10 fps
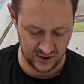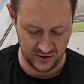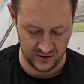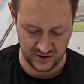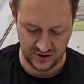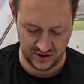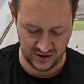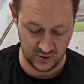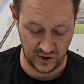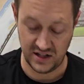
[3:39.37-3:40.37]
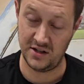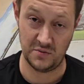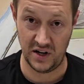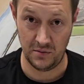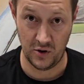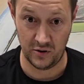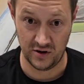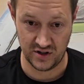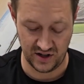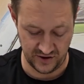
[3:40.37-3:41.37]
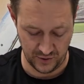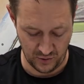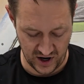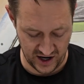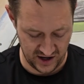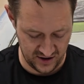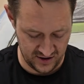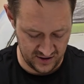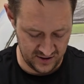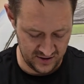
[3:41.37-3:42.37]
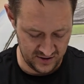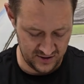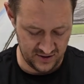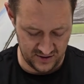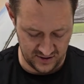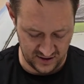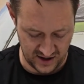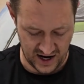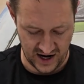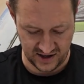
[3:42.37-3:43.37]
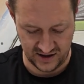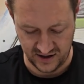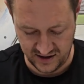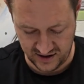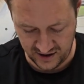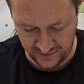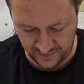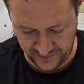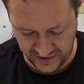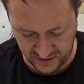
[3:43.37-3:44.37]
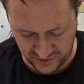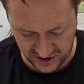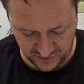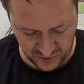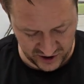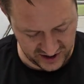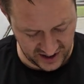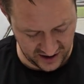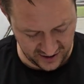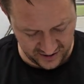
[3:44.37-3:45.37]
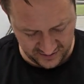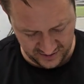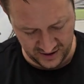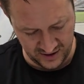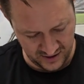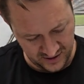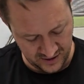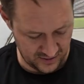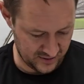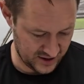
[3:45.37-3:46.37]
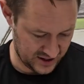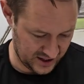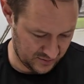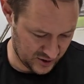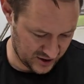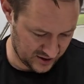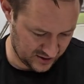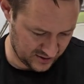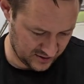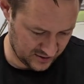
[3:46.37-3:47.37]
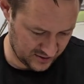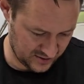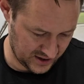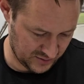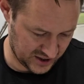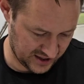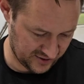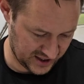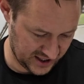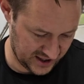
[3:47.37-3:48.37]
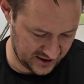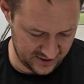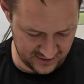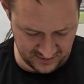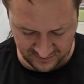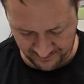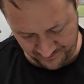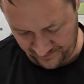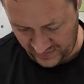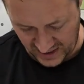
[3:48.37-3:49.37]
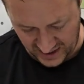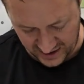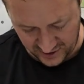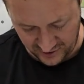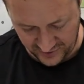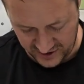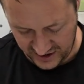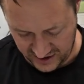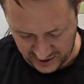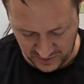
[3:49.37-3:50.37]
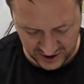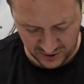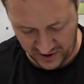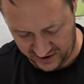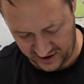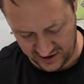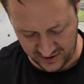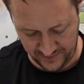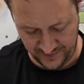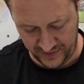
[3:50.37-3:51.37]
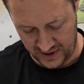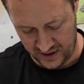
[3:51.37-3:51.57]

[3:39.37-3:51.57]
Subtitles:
So there's twice as many motors on the Y axis. Yep, just pretty standard. These NEMA 17. I don't know if there's anything special about these.